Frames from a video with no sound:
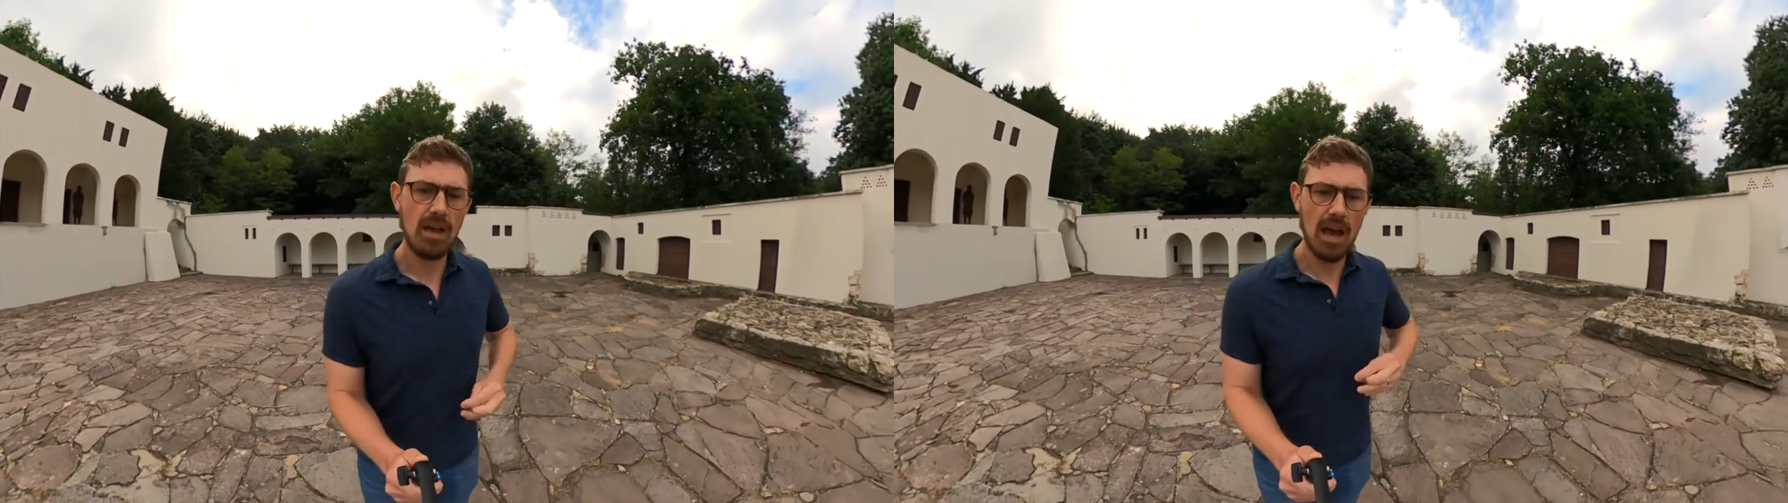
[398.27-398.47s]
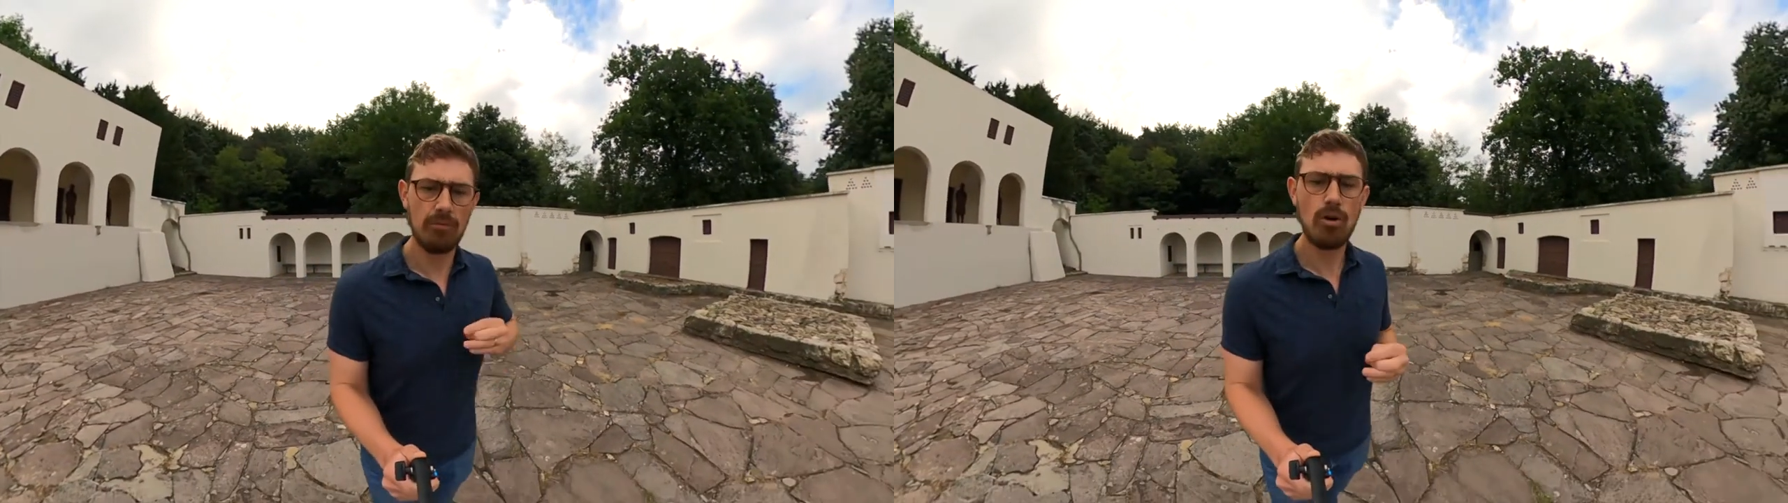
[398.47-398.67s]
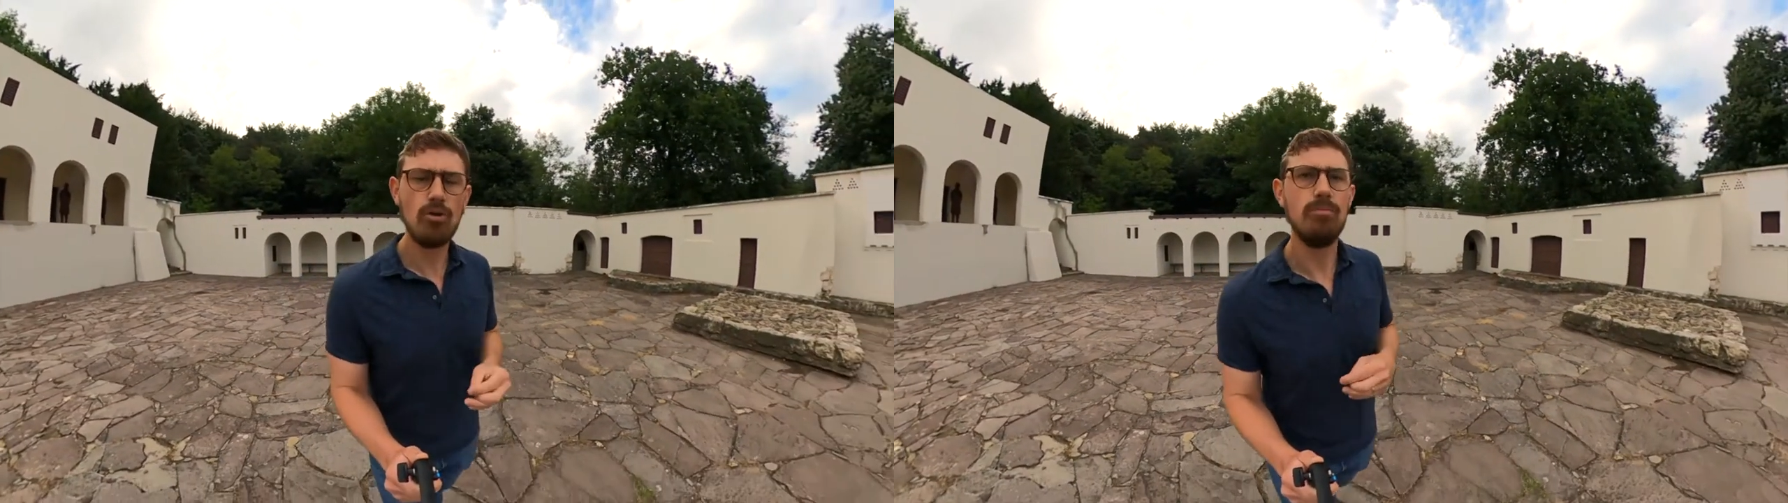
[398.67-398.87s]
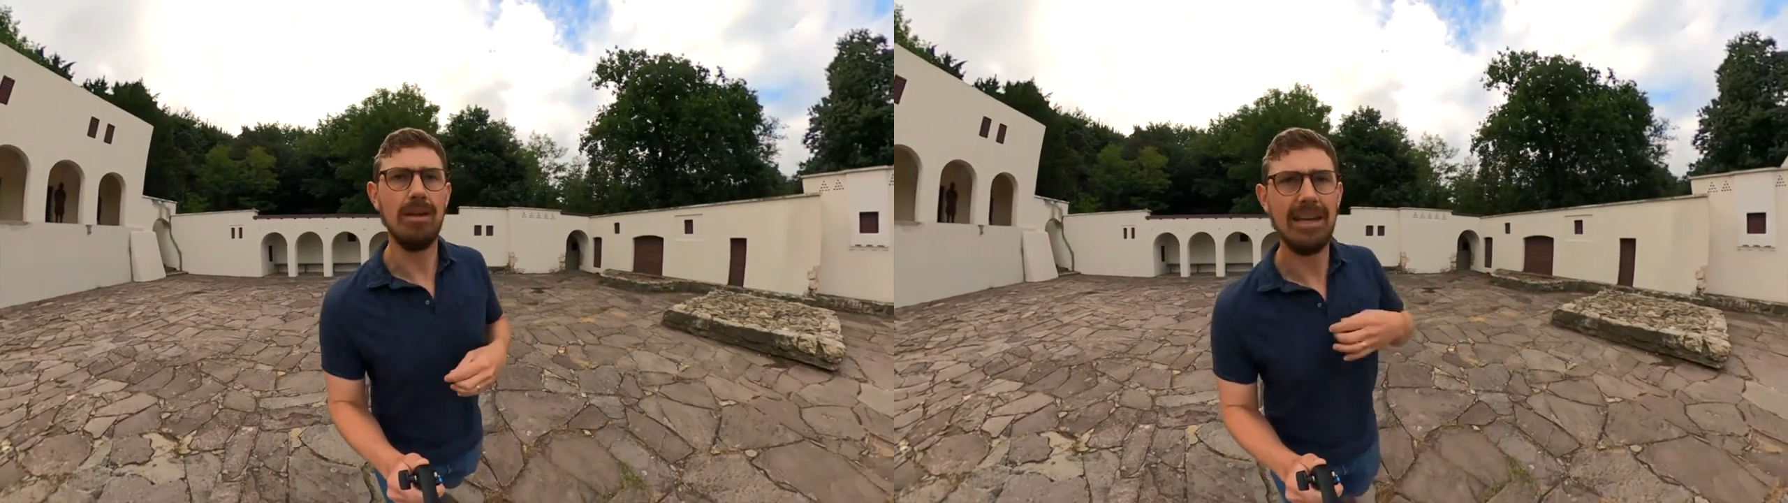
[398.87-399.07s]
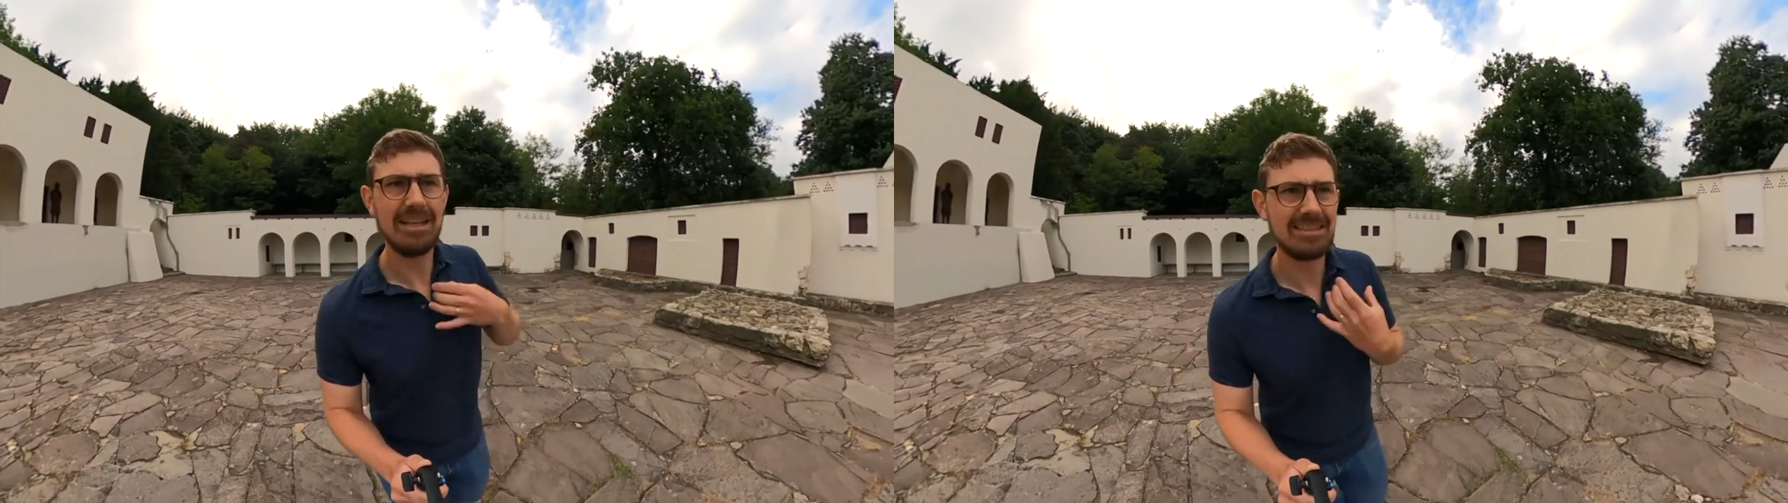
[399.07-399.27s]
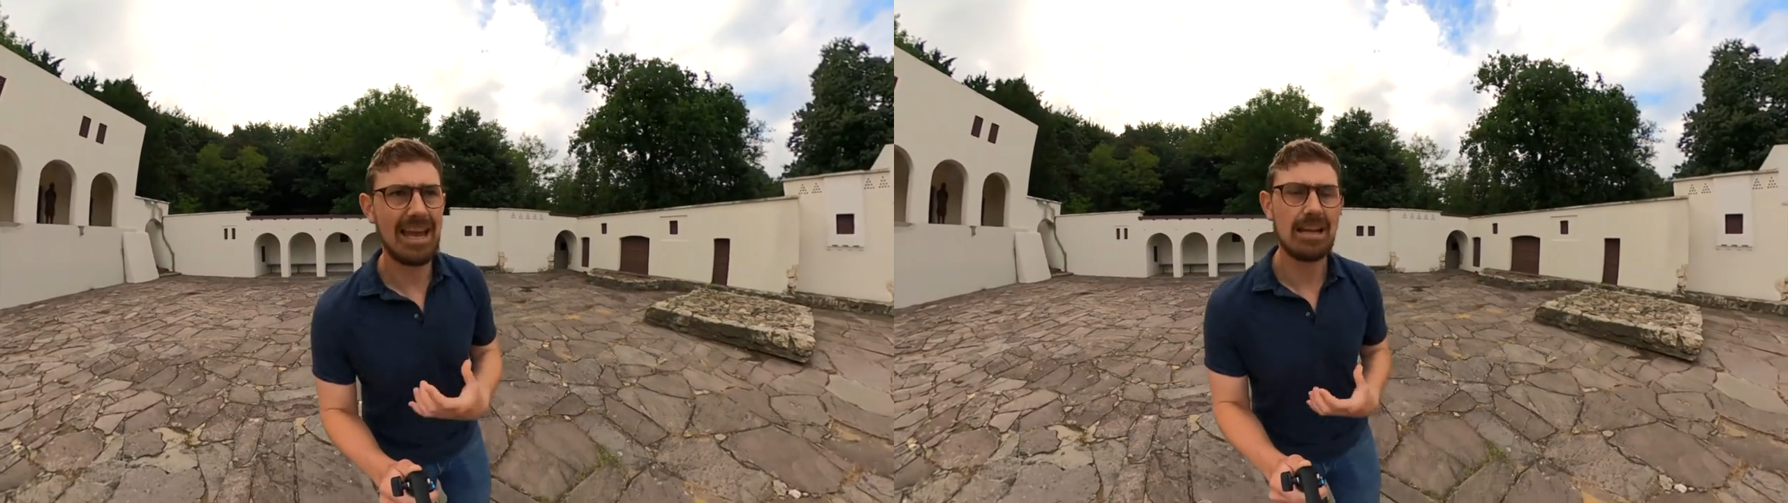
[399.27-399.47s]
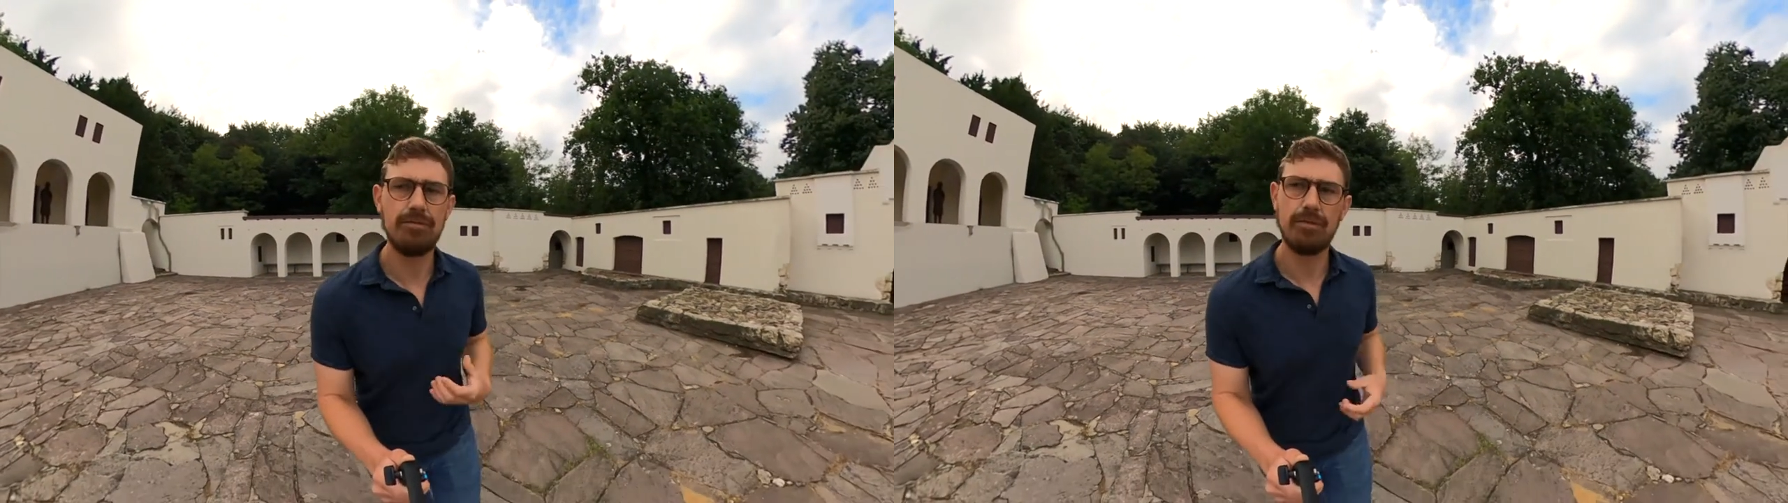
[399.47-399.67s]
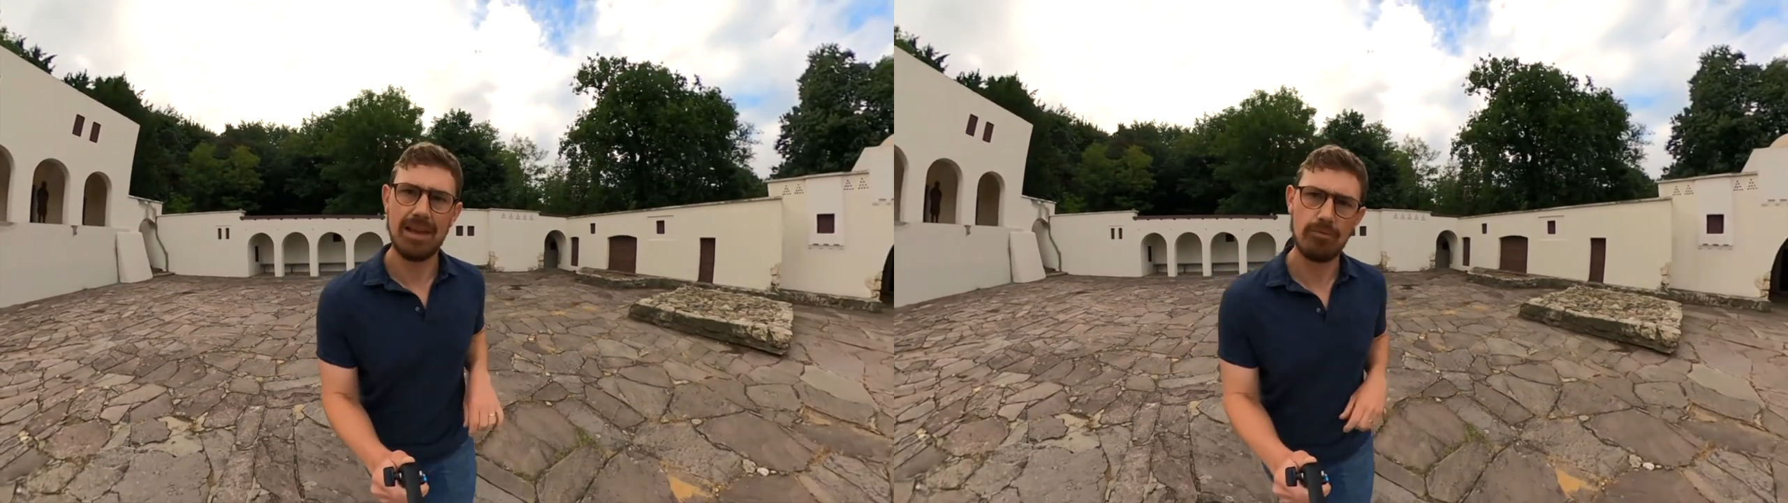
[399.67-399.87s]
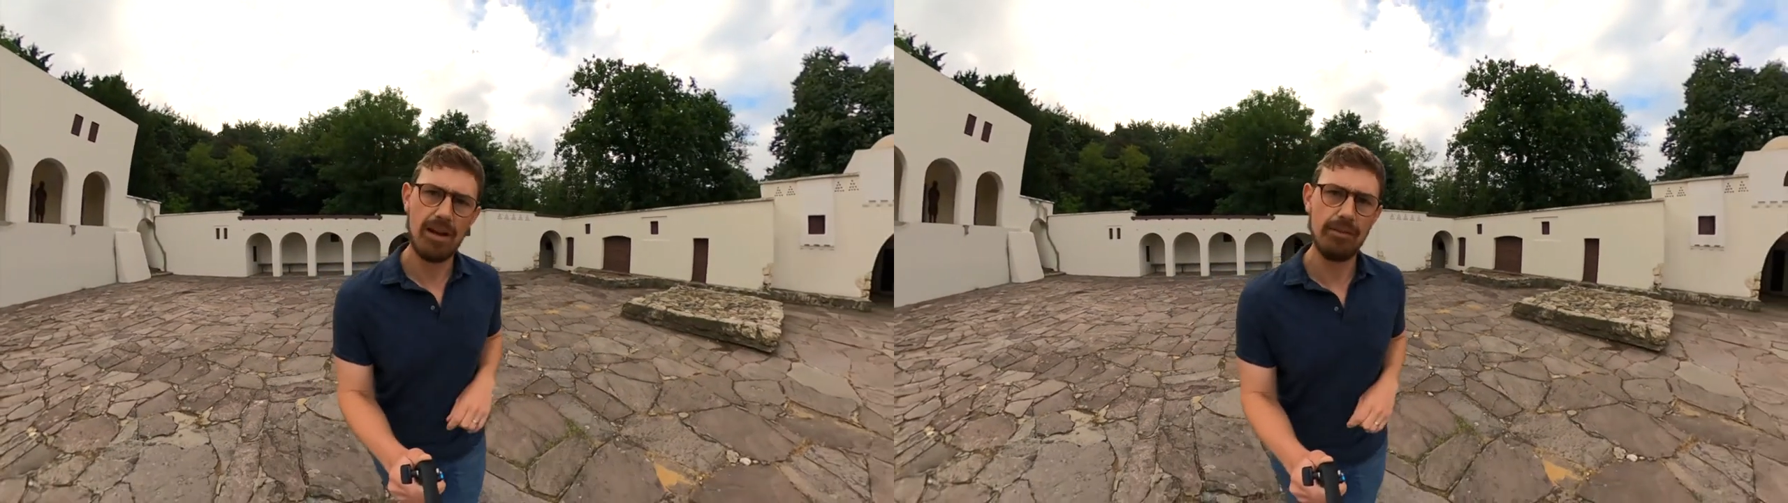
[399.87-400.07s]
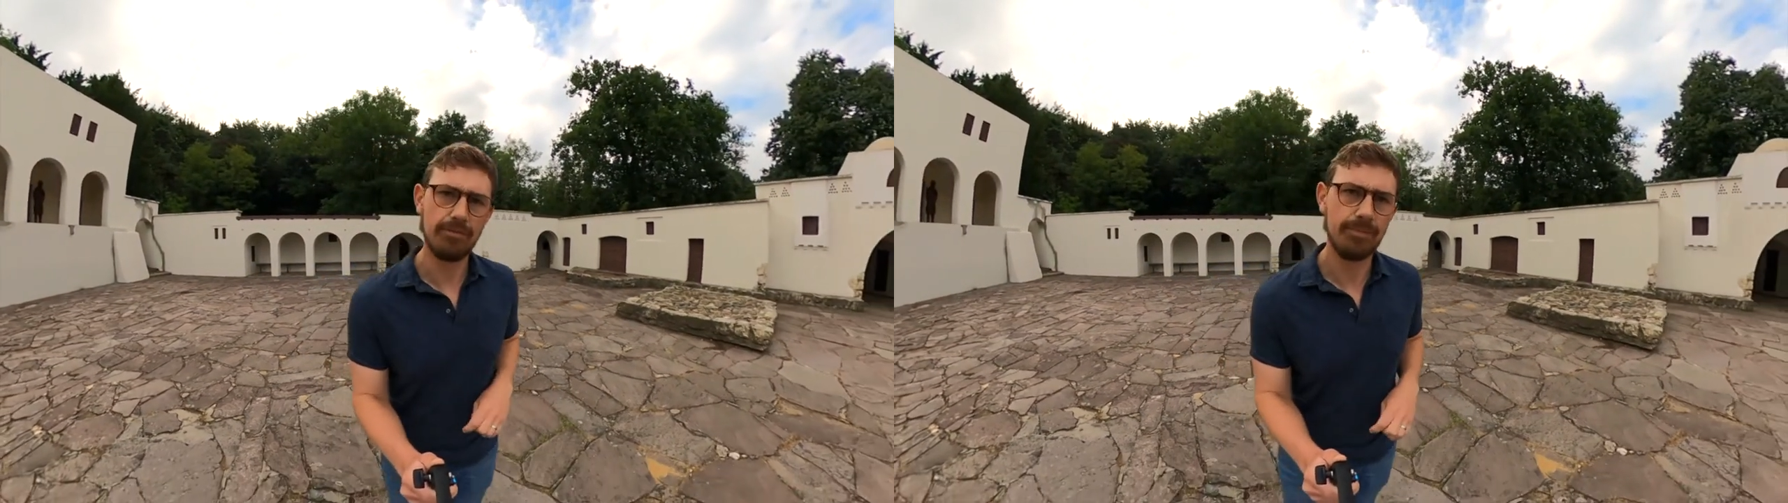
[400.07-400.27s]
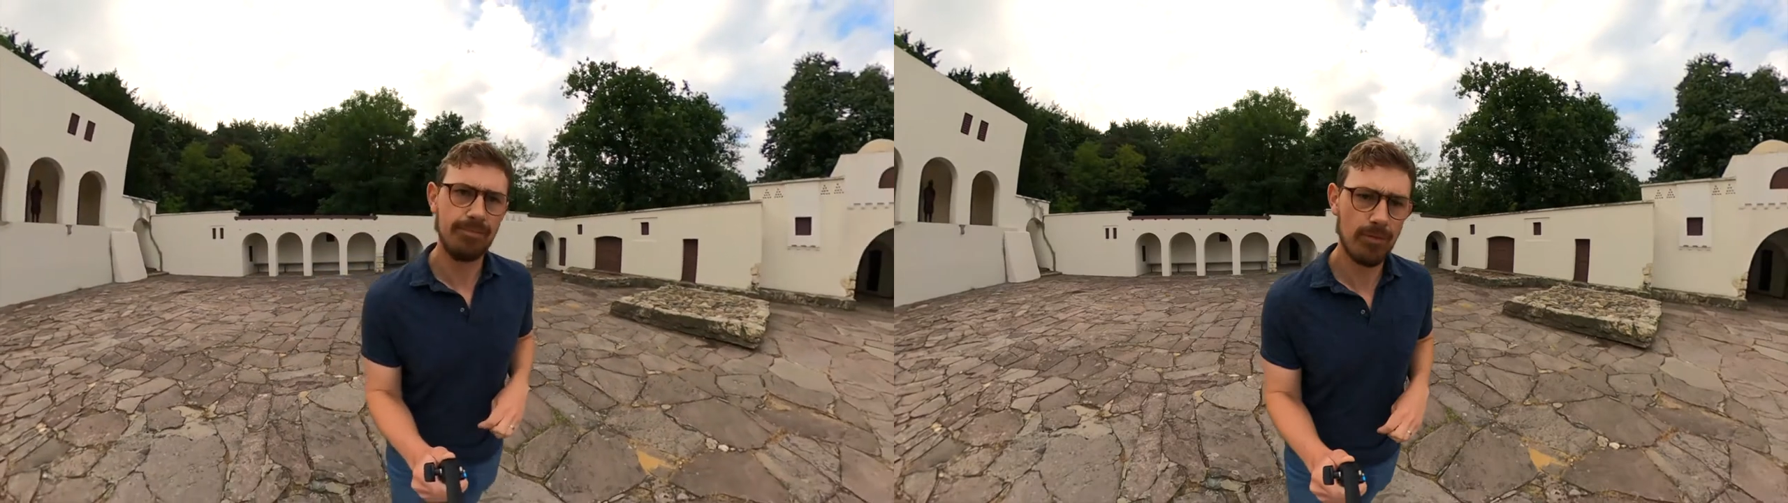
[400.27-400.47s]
a Roman exactly from that grave.